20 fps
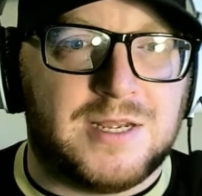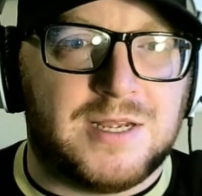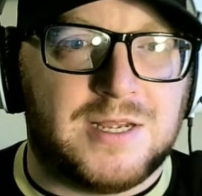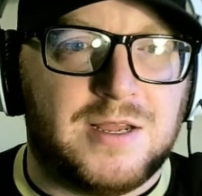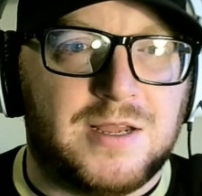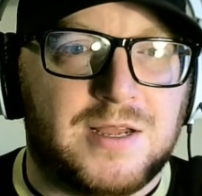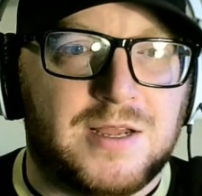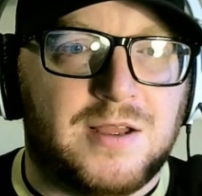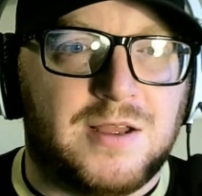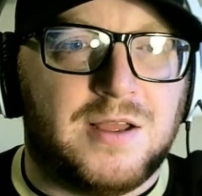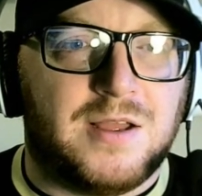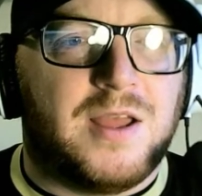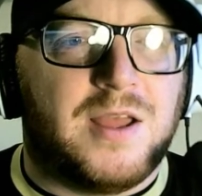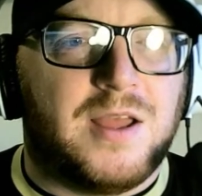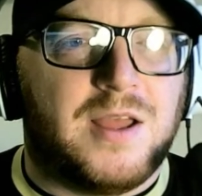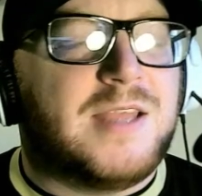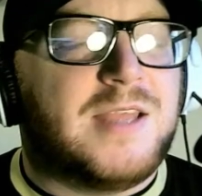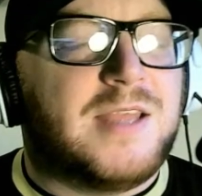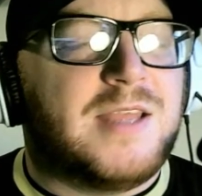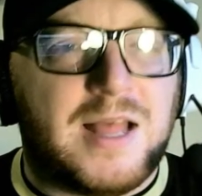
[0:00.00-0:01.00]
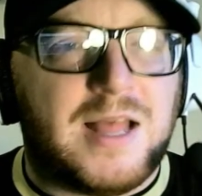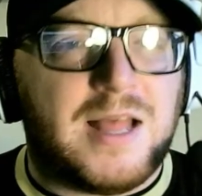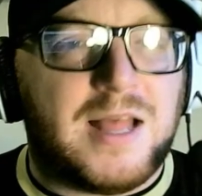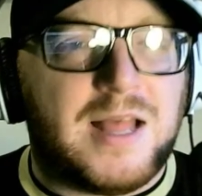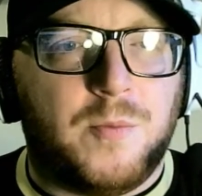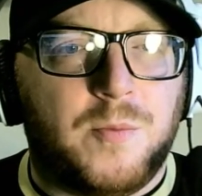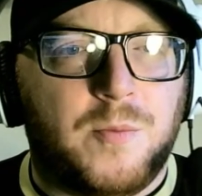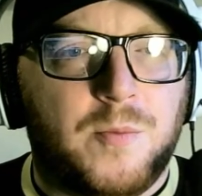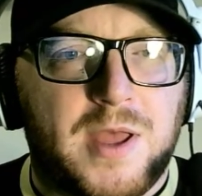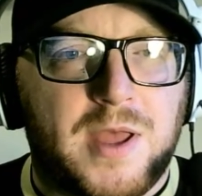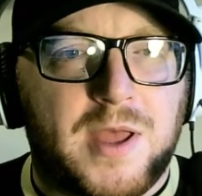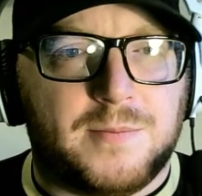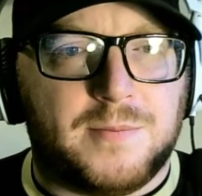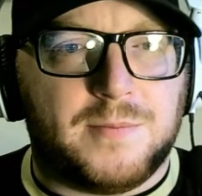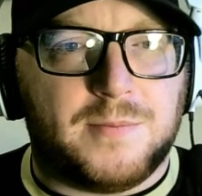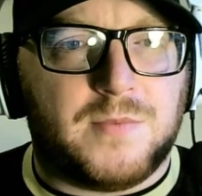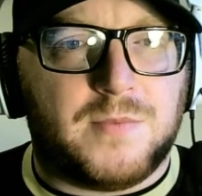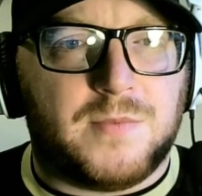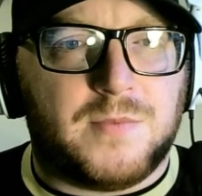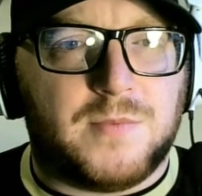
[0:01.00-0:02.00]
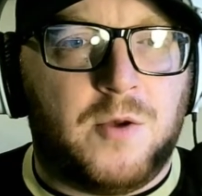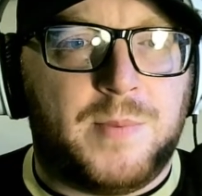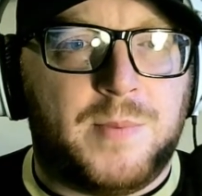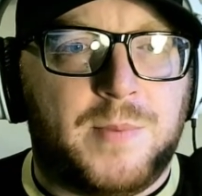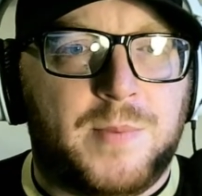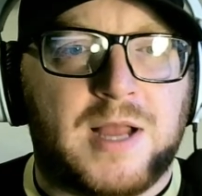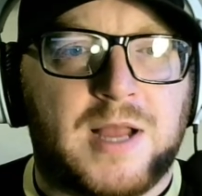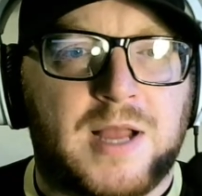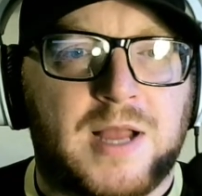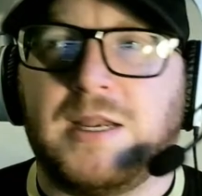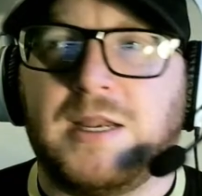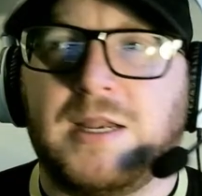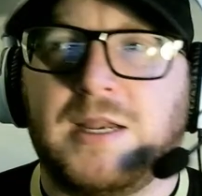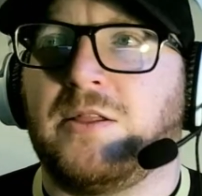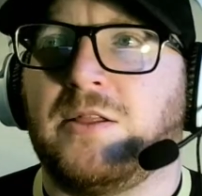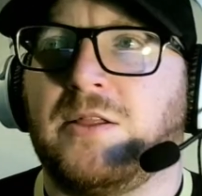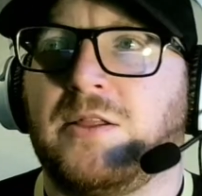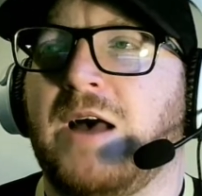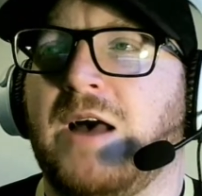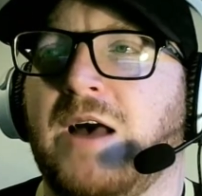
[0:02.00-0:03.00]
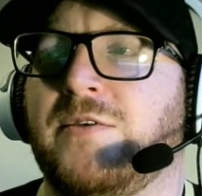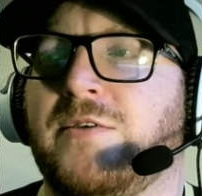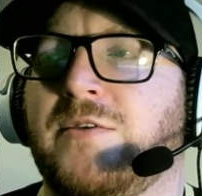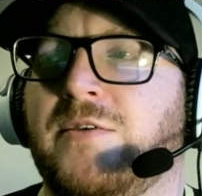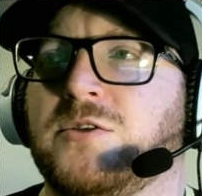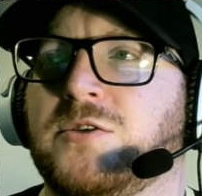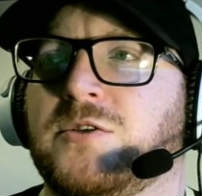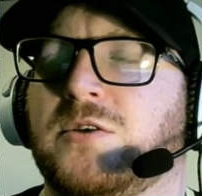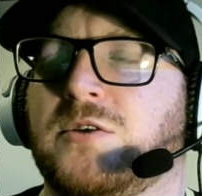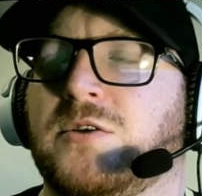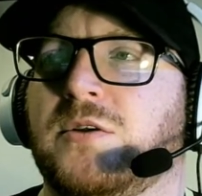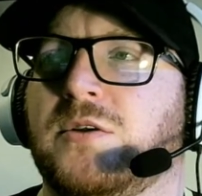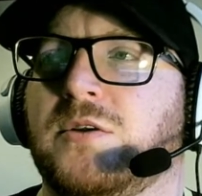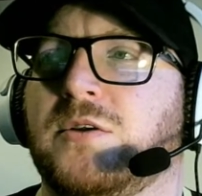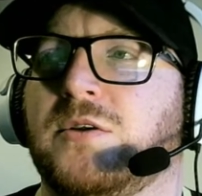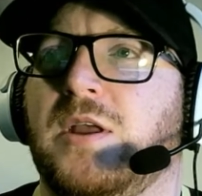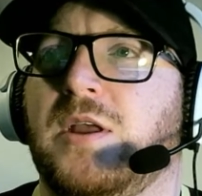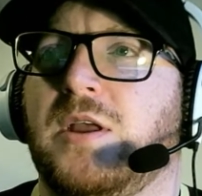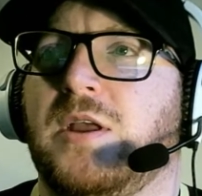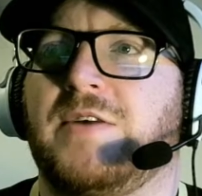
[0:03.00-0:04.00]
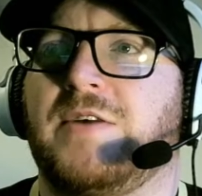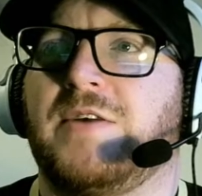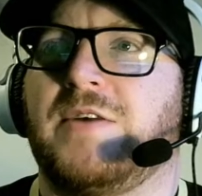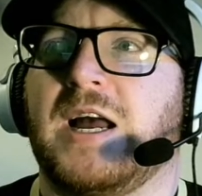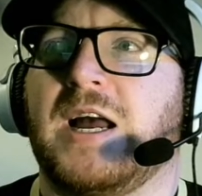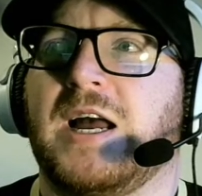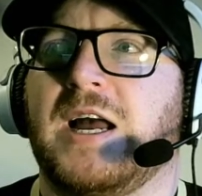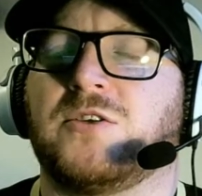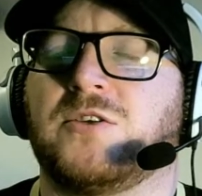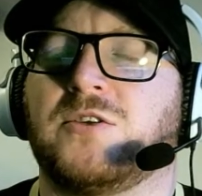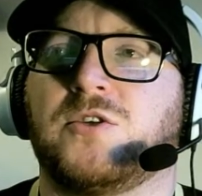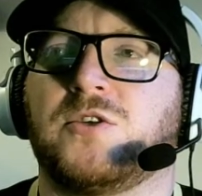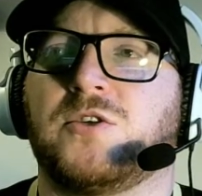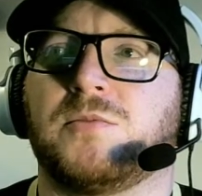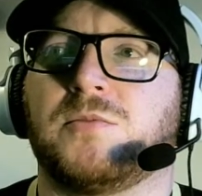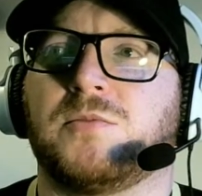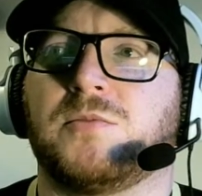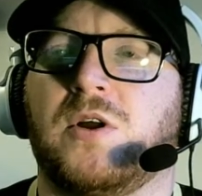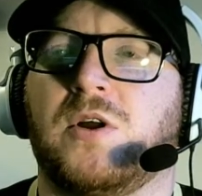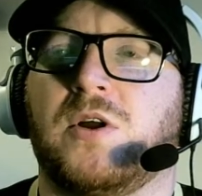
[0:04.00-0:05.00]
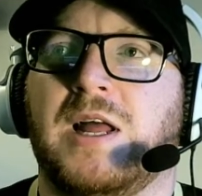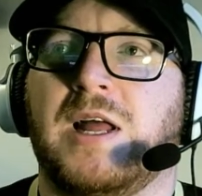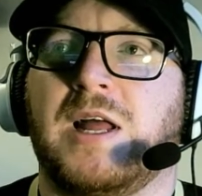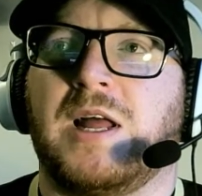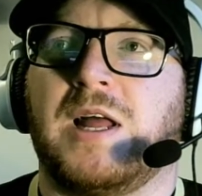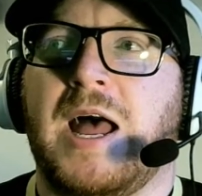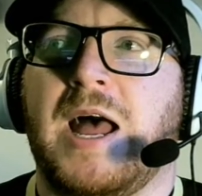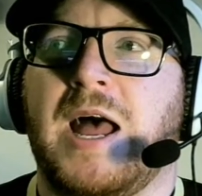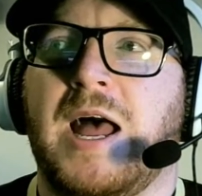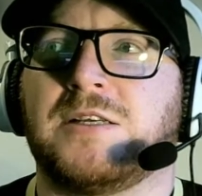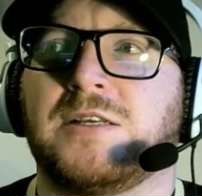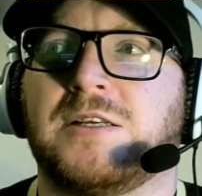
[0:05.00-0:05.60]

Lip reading: Yeah, a little bit like a neon light version, if I can, just some sort of like lights around,